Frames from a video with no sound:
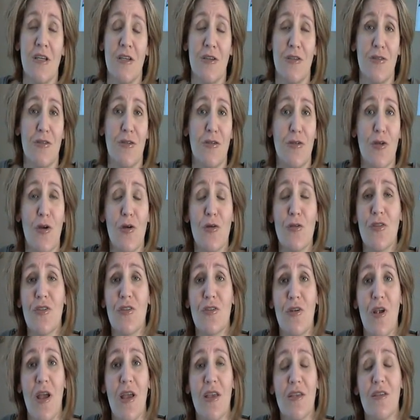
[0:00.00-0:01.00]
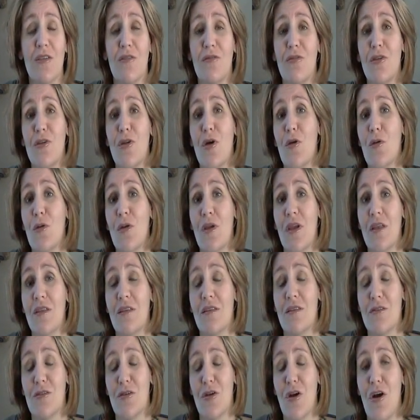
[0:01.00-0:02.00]
So don't stress if you don't get
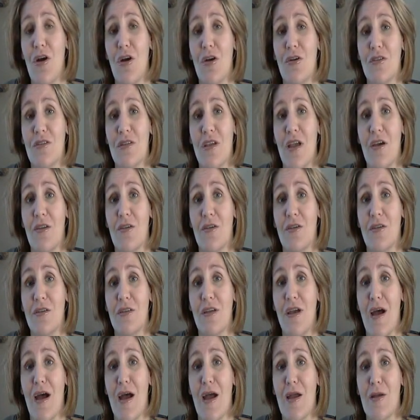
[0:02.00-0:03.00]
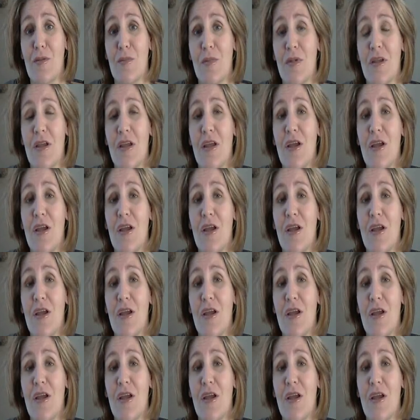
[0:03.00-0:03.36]
your cards out on time.